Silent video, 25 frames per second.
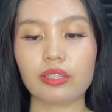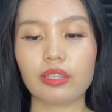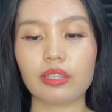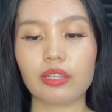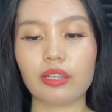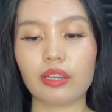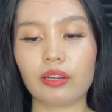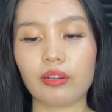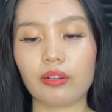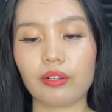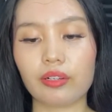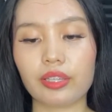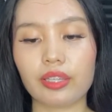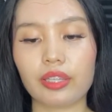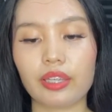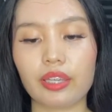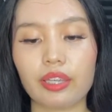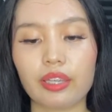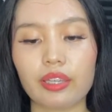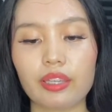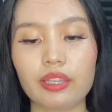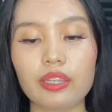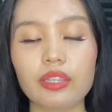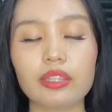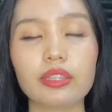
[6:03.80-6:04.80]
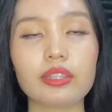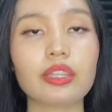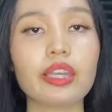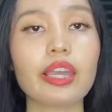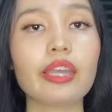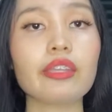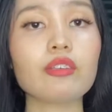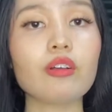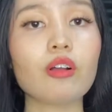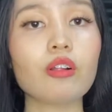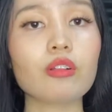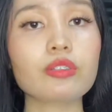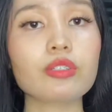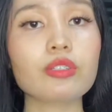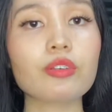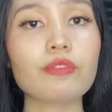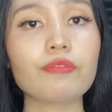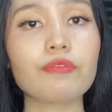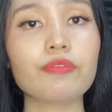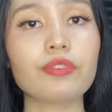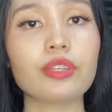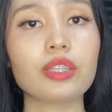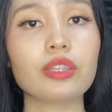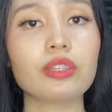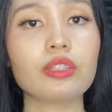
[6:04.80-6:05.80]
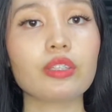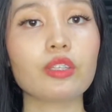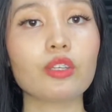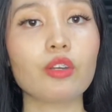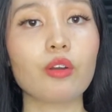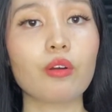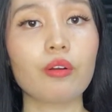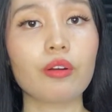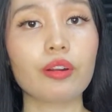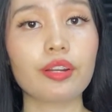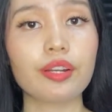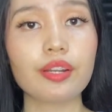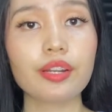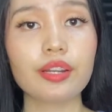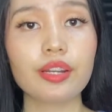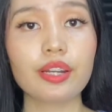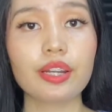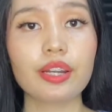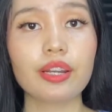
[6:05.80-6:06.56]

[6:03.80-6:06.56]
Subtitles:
Okay, it can also fit your